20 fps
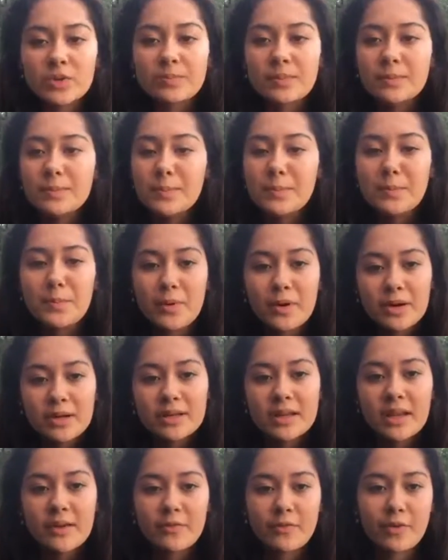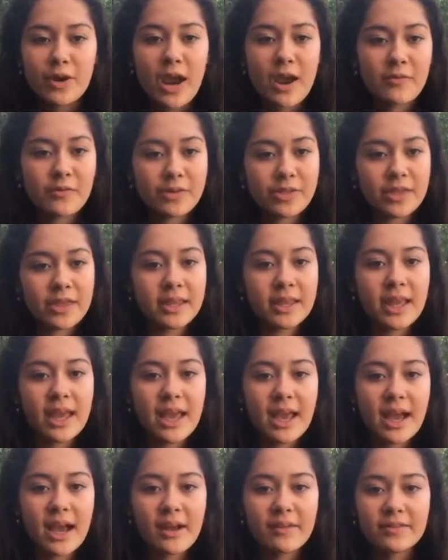should be prepared for everything
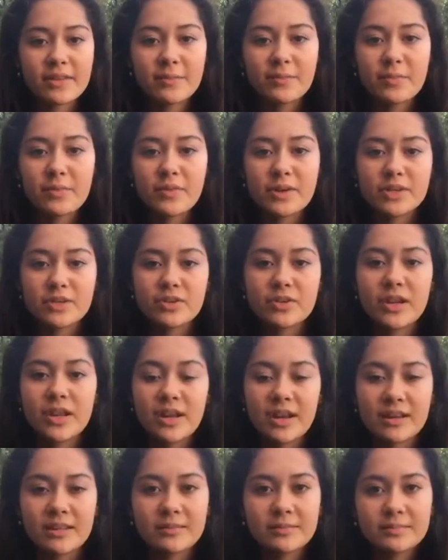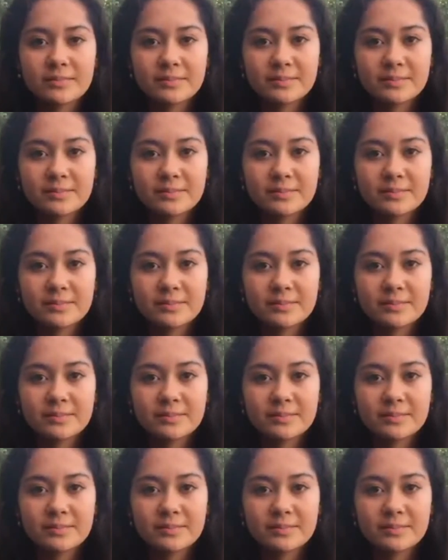and have the preparation needed.